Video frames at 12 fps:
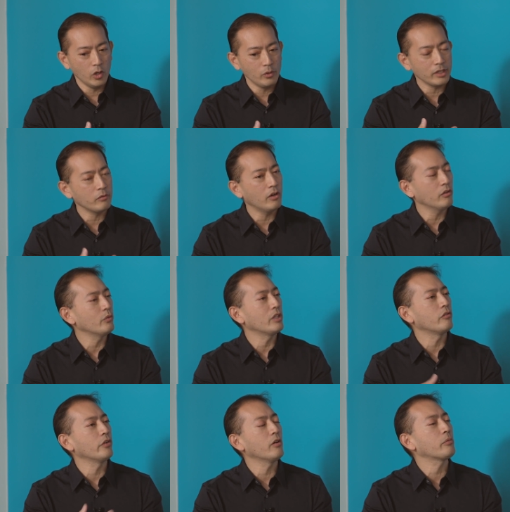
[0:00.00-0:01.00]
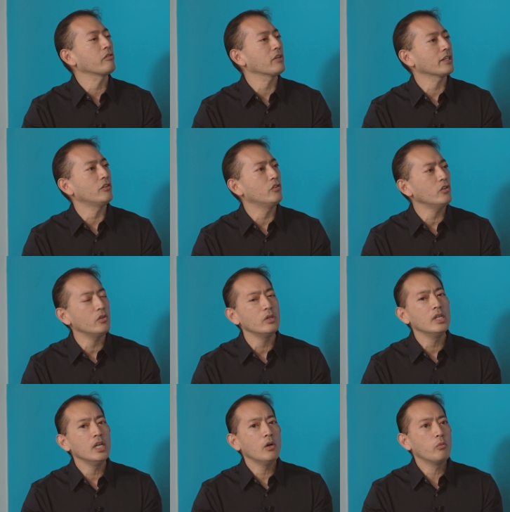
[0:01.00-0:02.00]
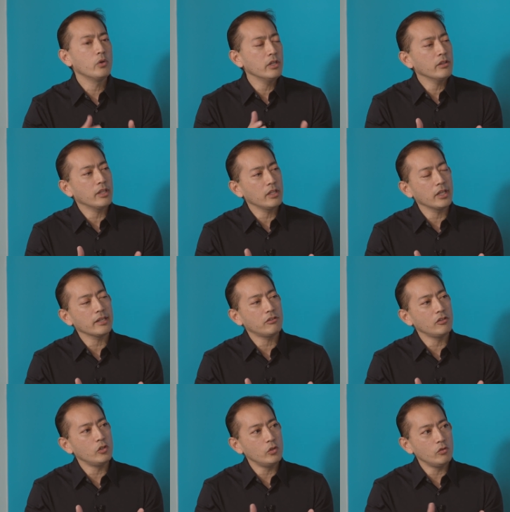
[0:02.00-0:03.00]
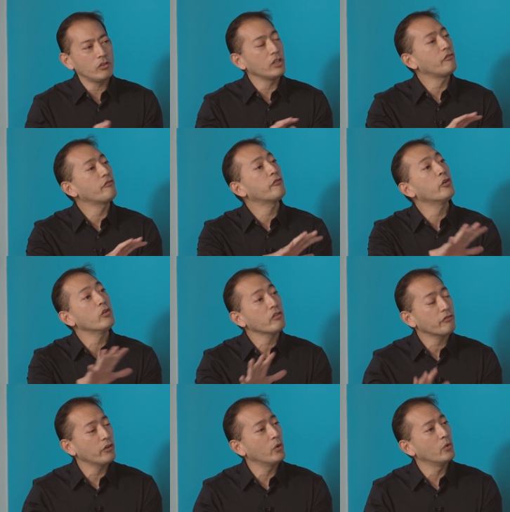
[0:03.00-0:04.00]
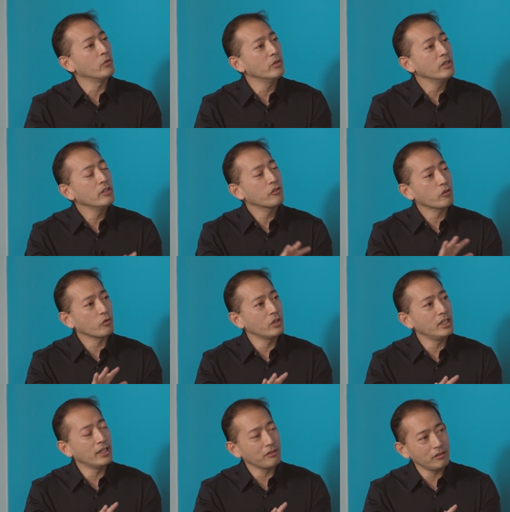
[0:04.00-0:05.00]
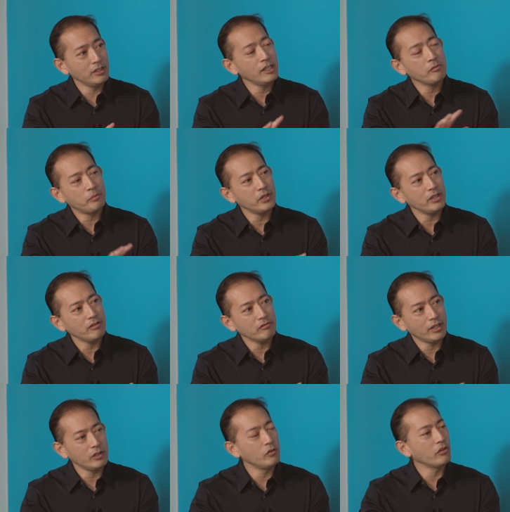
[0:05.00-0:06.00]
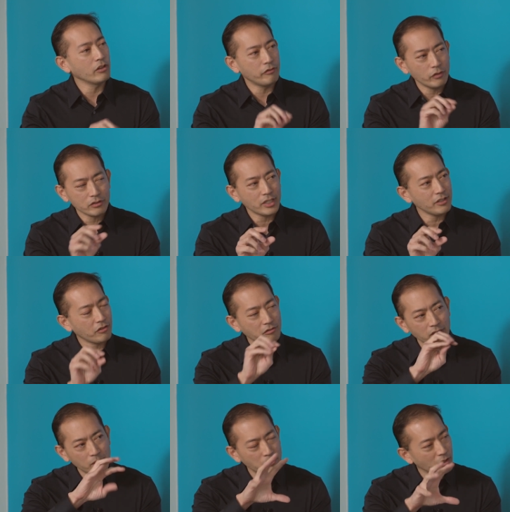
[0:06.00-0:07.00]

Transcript: knowing what, what, developers like to do, wouldn't they like to use the full phone screen as an input, right? Using the full touch screen,